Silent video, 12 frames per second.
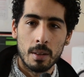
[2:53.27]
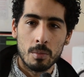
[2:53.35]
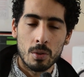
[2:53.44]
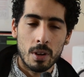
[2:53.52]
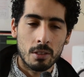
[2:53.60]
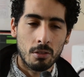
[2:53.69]

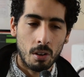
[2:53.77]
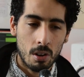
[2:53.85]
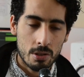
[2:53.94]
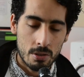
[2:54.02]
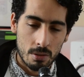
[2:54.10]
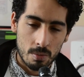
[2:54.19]
more
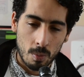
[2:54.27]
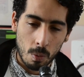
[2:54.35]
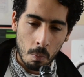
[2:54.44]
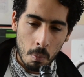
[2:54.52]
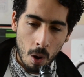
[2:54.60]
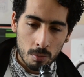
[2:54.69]
atrocious, more
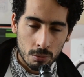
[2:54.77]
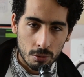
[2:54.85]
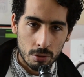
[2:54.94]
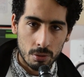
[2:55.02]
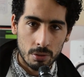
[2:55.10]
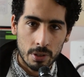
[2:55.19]

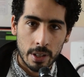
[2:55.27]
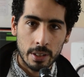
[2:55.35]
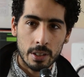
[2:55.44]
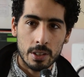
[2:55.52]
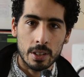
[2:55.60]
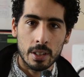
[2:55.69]
monstrous
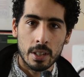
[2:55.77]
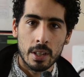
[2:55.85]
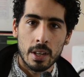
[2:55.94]
energy,